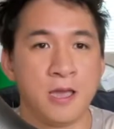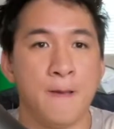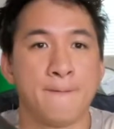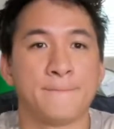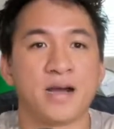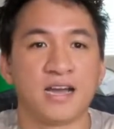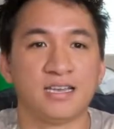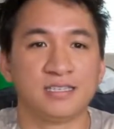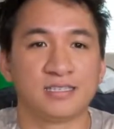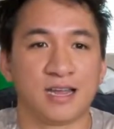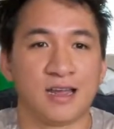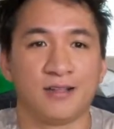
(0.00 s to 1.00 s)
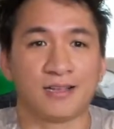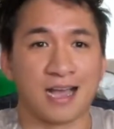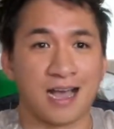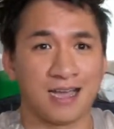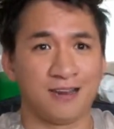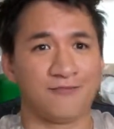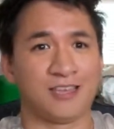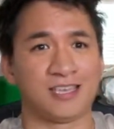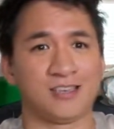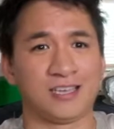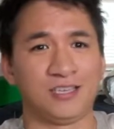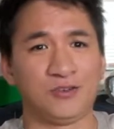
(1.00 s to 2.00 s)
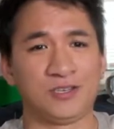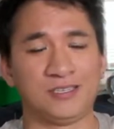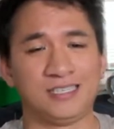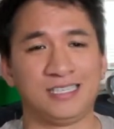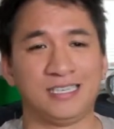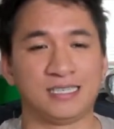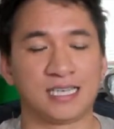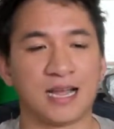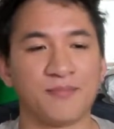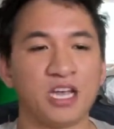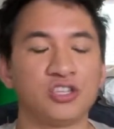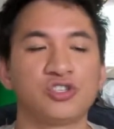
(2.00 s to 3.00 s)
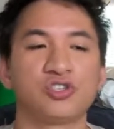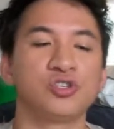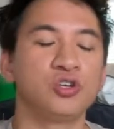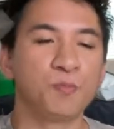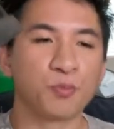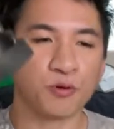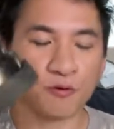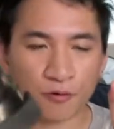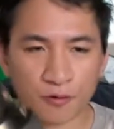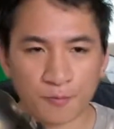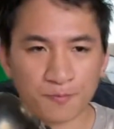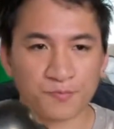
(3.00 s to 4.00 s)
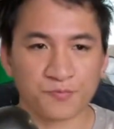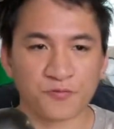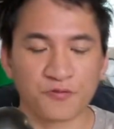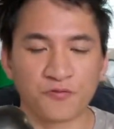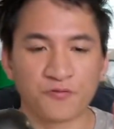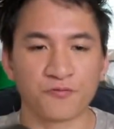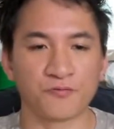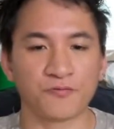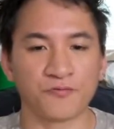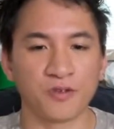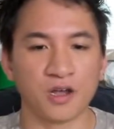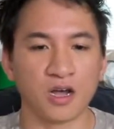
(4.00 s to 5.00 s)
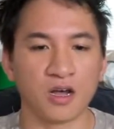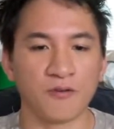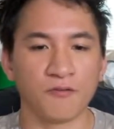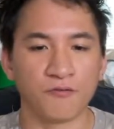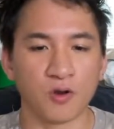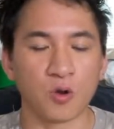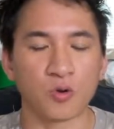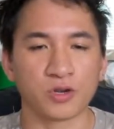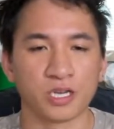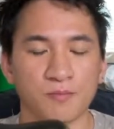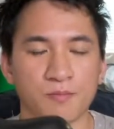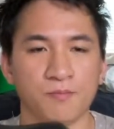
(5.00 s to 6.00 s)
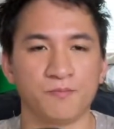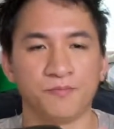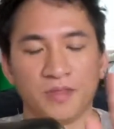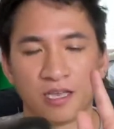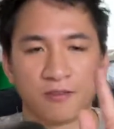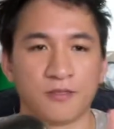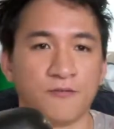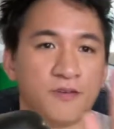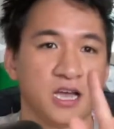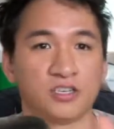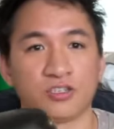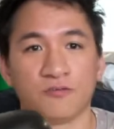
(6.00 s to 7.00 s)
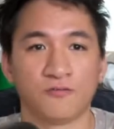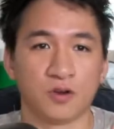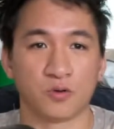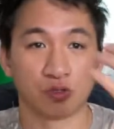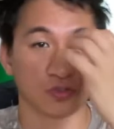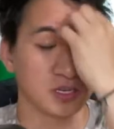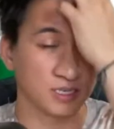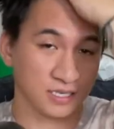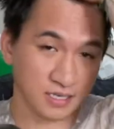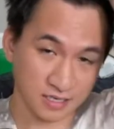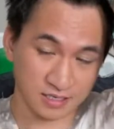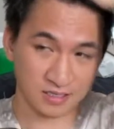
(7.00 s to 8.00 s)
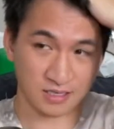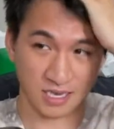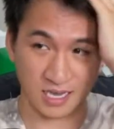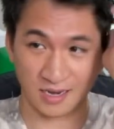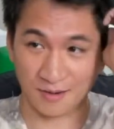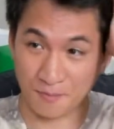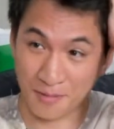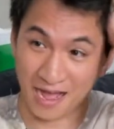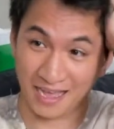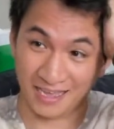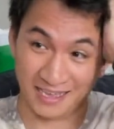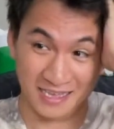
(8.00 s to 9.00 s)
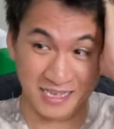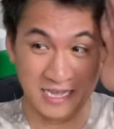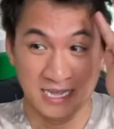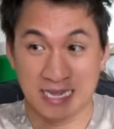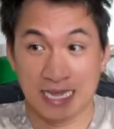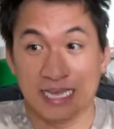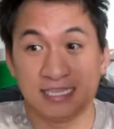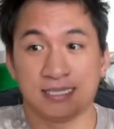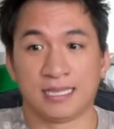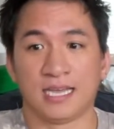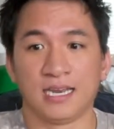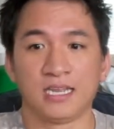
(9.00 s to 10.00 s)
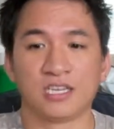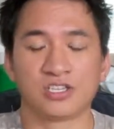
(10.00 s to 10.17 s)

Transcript: My style, kind of like you can see, is like I'm not super forward in like the fashion forward trendiness in my aesthetic.